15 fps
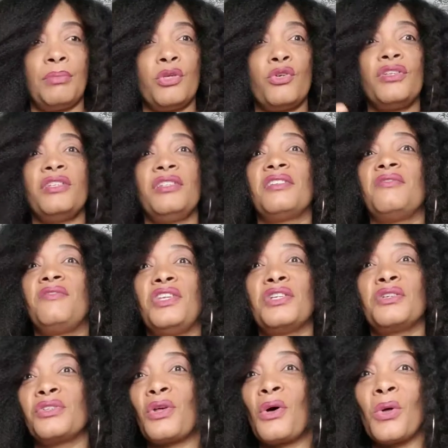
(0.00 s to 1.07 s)
that is
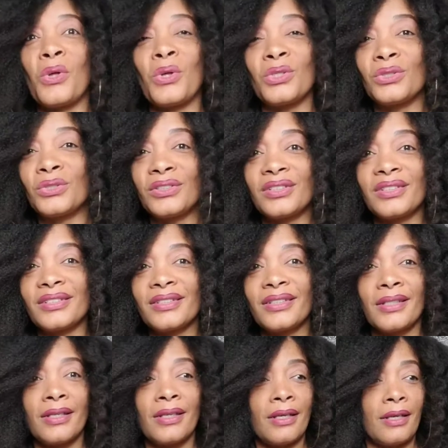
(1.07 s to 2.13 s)
billions of years
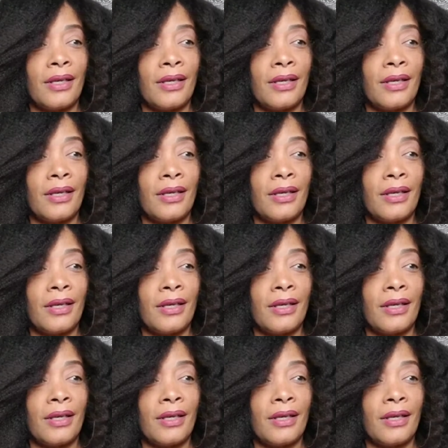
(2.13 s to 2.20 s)
old,